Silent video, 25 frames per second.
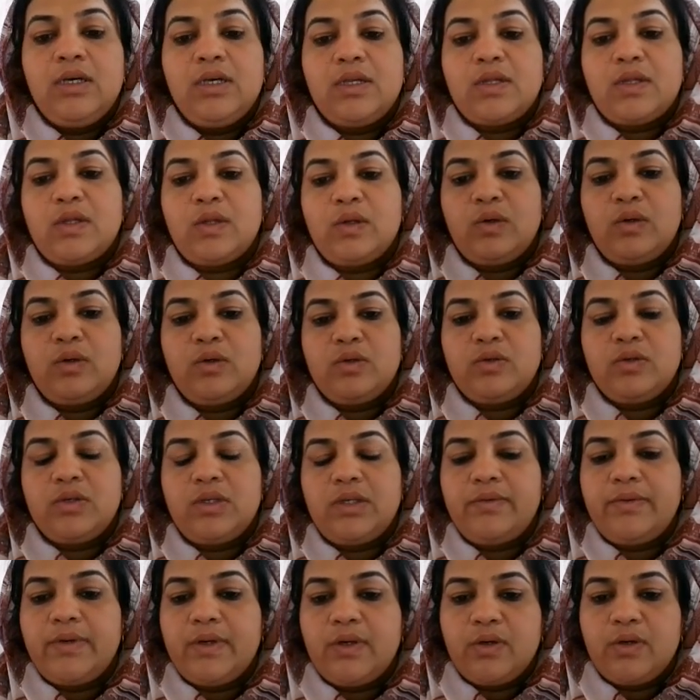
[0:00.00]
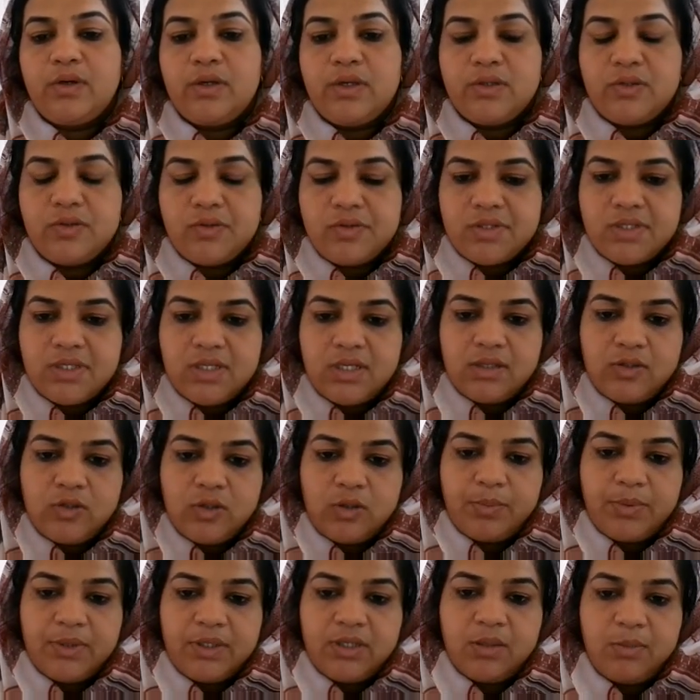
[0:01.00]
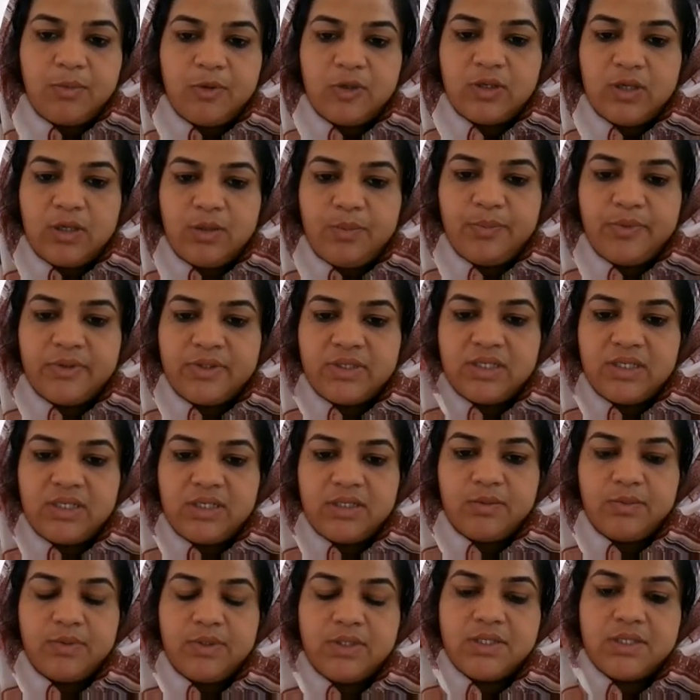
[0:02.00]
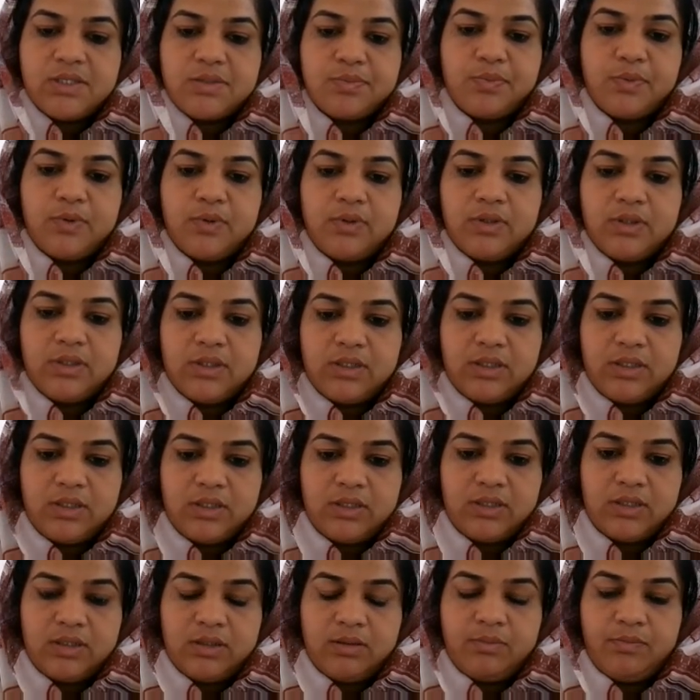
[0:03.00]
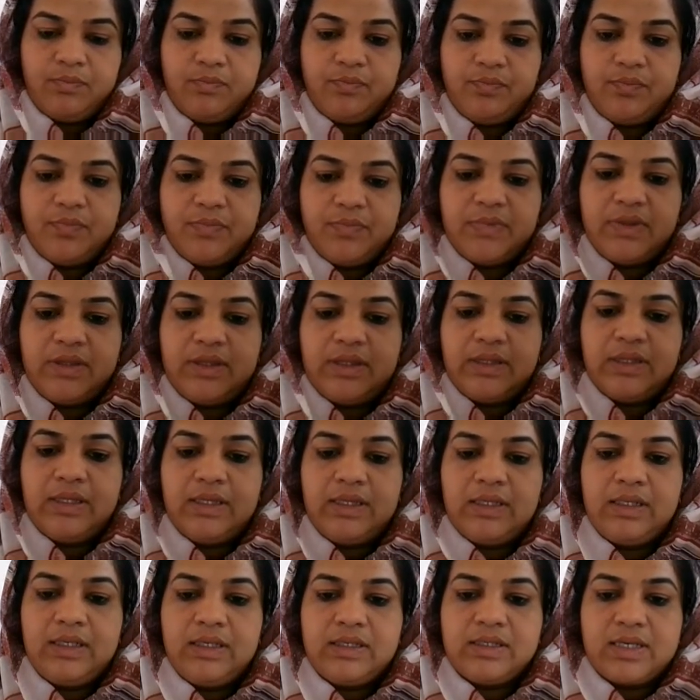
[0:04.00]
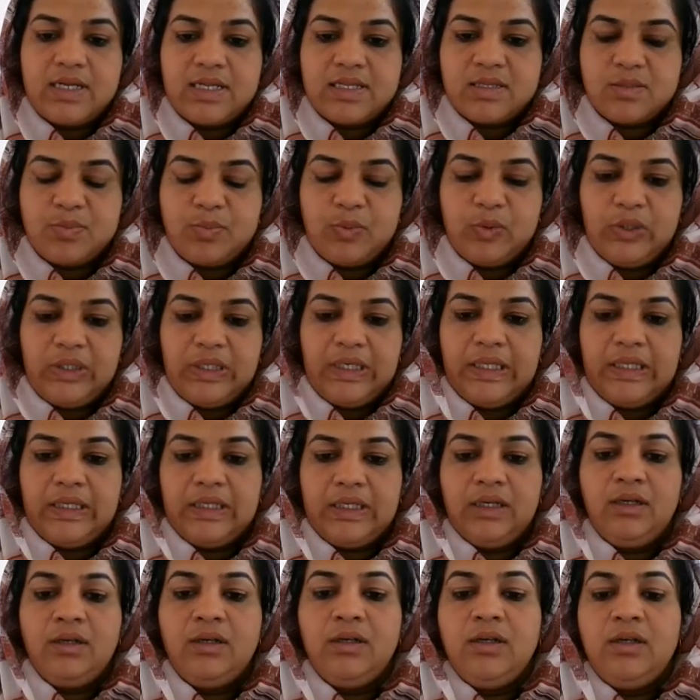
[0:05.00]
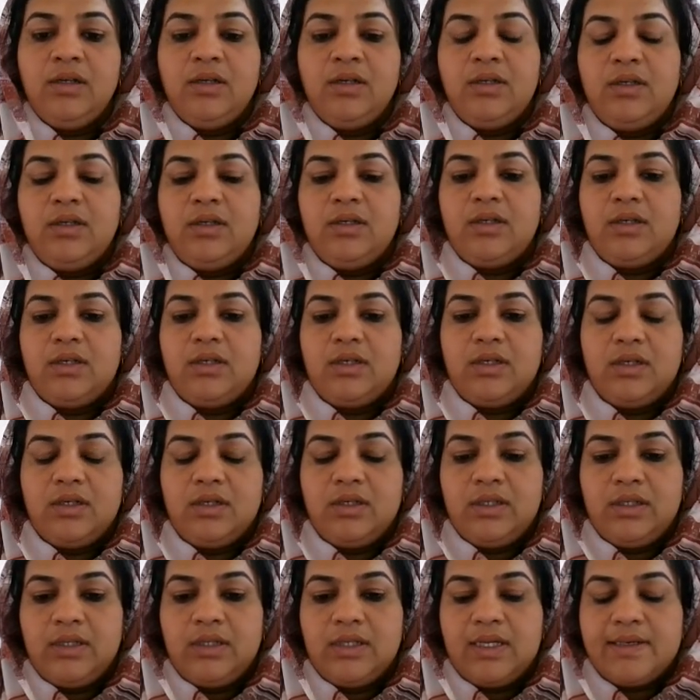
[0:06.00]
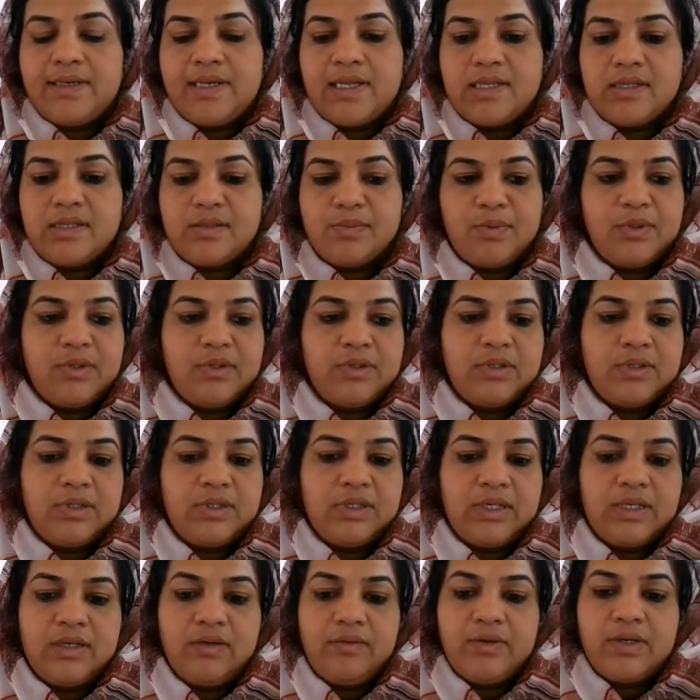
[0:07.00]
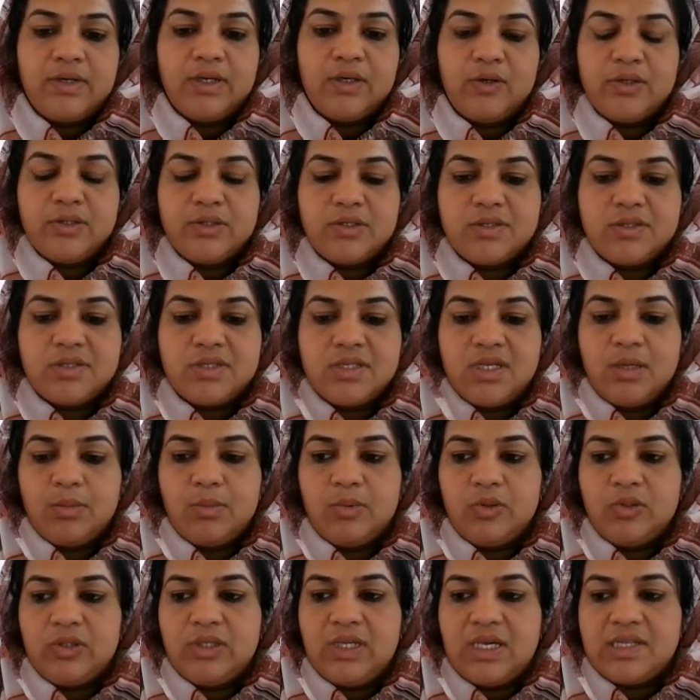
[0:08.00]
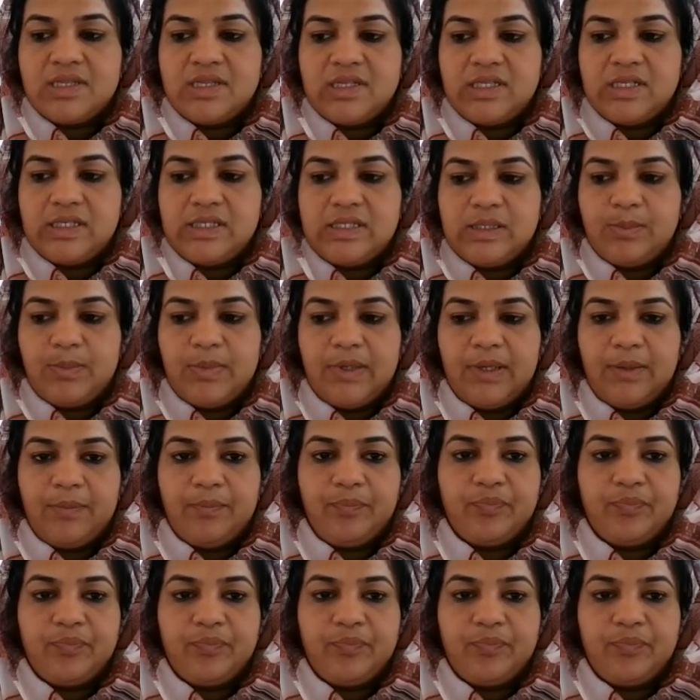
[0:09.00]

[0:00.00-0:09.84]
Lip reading: So today we are going to see a topic about computer networks for transport layer. In the transport layer, we are going to see about the SCTP.